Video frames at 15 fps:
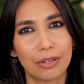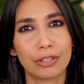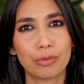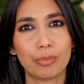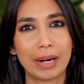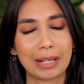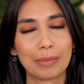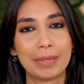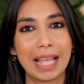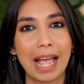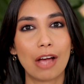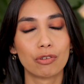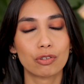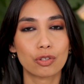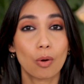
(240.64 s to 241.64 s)
going to break me
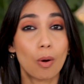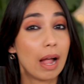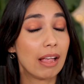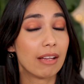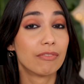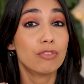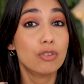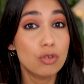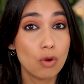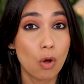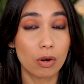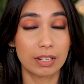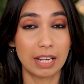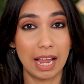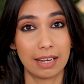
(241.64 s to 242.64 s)
out, so I have
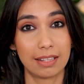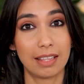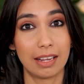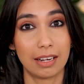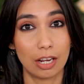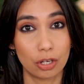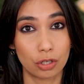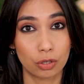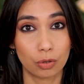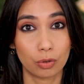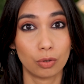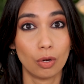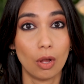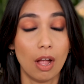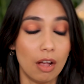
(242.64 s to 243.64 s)
not had that
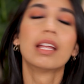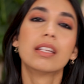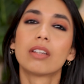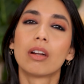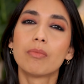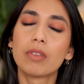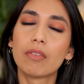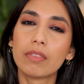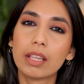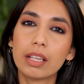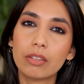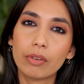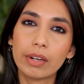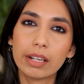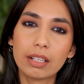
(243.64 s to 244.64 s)
issue. In terms of the
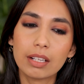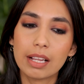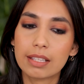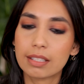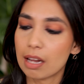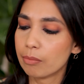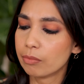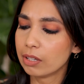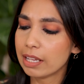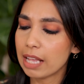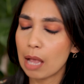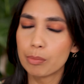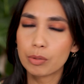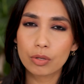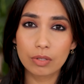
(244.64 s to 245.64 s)
ingredient list, I'm really
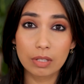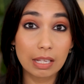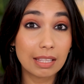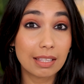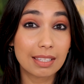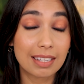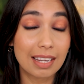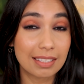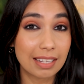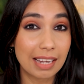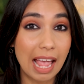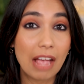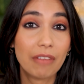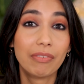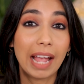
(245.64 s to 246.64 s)
happy to see this doesn't
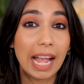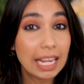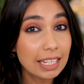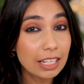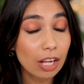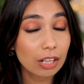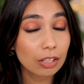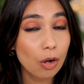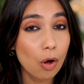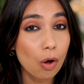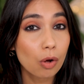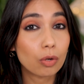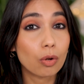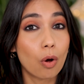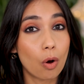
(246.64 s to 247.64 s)
have any
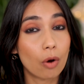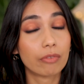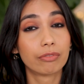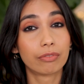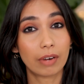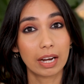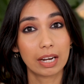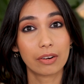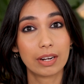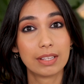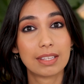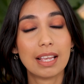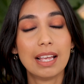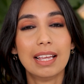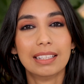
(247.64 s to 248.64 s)
alcohol or
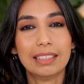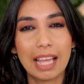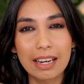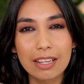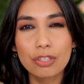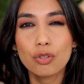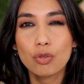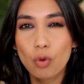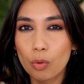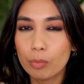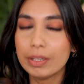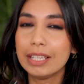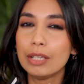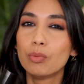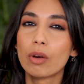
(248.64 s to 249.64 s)
fragrance. That is
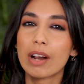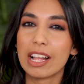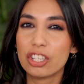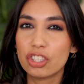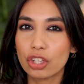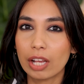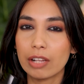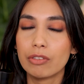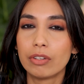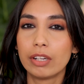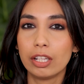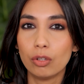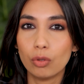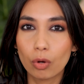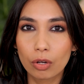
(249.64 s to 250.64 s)
normally what I
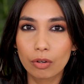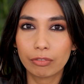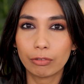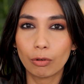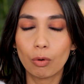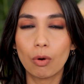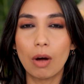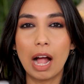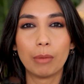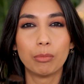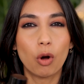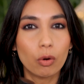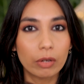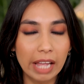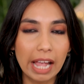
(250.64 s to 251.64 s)
generally look for.
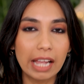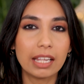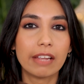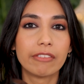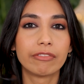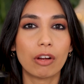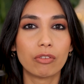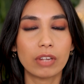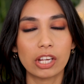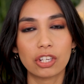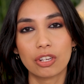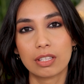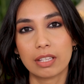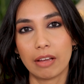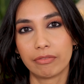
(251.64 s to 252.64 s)
I'm okay if
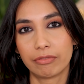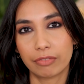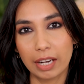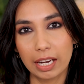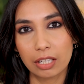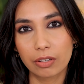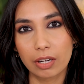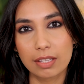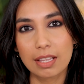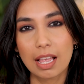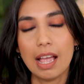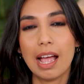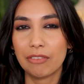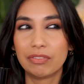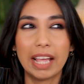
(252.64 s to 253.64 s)
foundations have fragrance.
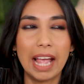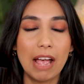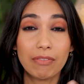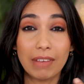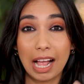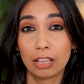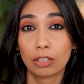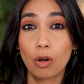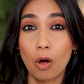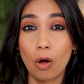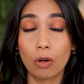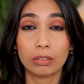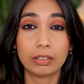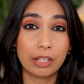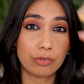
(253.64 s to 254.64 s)
If they have
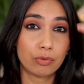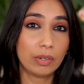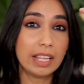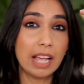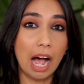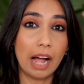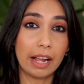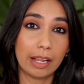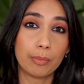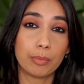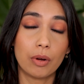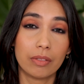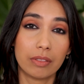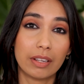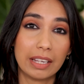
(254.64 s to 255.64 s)
alcohol that's really high
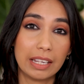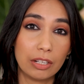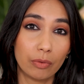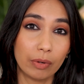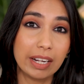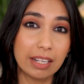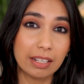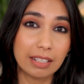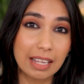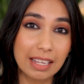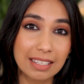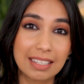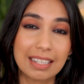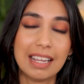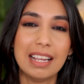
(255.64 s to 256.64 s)
up on the ingredient
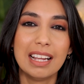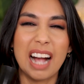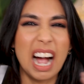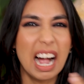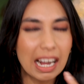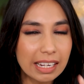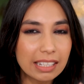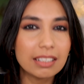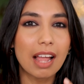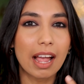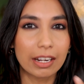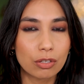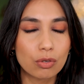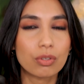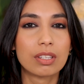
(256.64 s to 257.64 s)
list, I
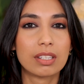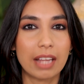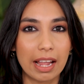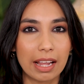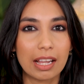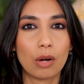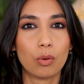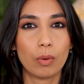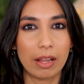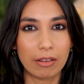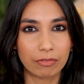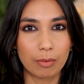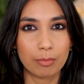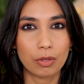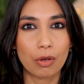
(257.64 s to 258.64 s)
like to stay away
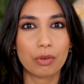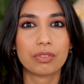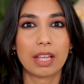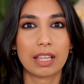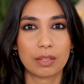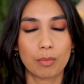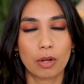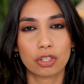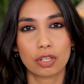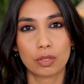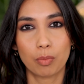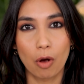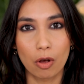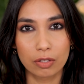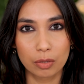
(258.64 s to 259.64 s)
from those as much as
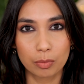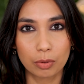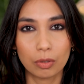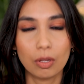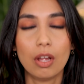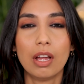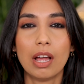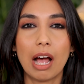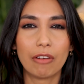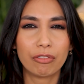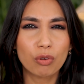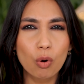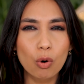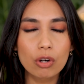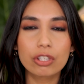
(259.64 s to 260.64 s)
possible.
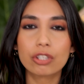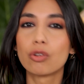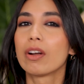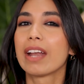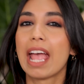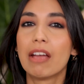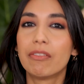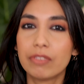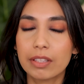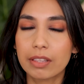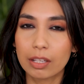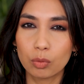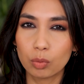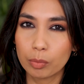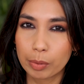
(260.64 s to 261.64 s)
Of course, not
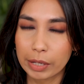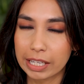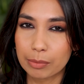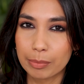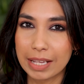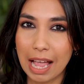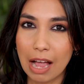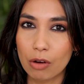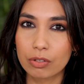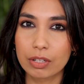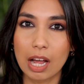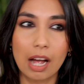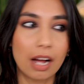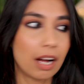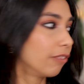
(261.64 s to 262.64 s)
everything will break me out.
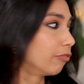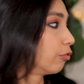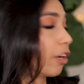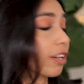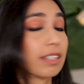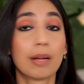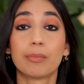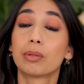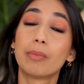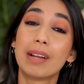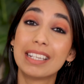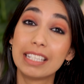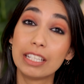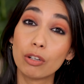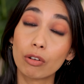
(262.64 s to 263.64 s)
For example, my
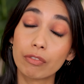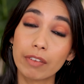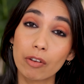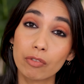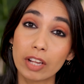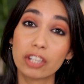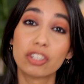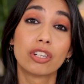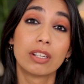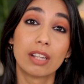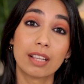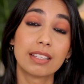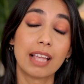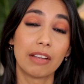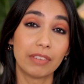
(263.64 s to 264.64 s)
Dior foundation
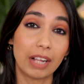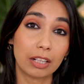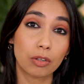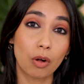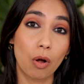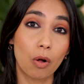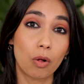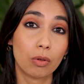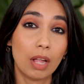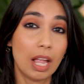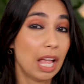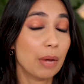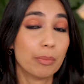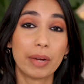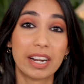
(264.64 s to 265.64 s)
does have alcohol,
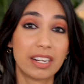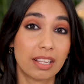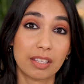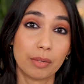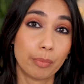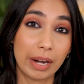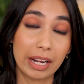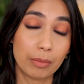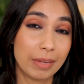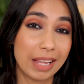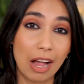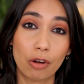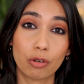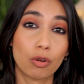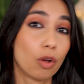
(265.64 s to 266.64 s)
but it doesn't break me
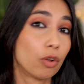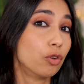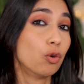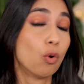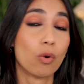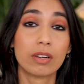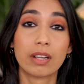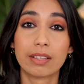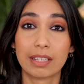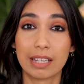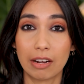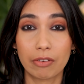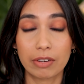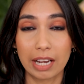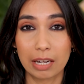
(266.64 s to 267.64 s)
out, nor does it
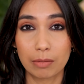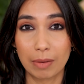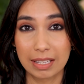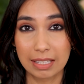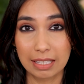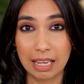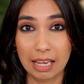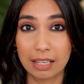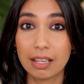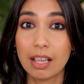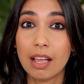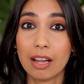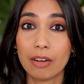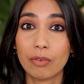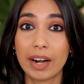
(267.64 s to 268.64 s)
irritate my skin.
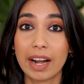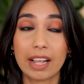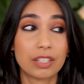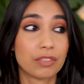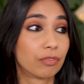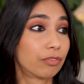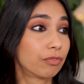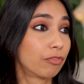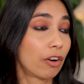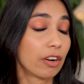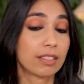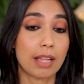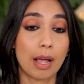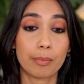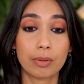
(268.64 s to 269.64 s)
Whereas, for
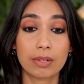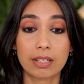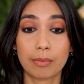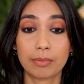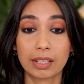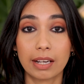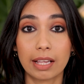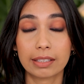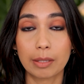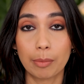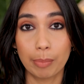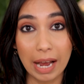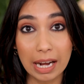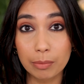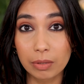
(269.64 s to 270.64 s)
example, something like the
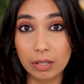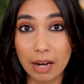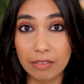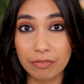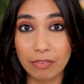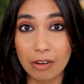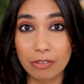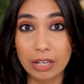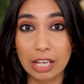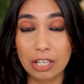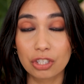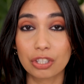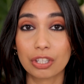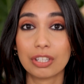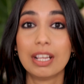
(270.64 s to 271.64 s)
McGrath
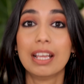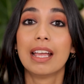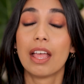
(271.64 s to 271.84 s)
foundation